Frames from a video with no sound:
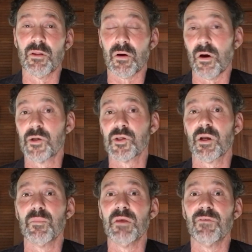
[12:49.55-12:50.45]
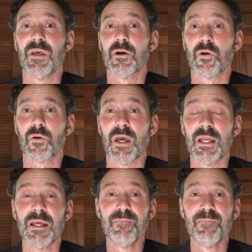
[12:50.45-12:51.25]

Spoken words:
The cars are going to be vehicle to grid,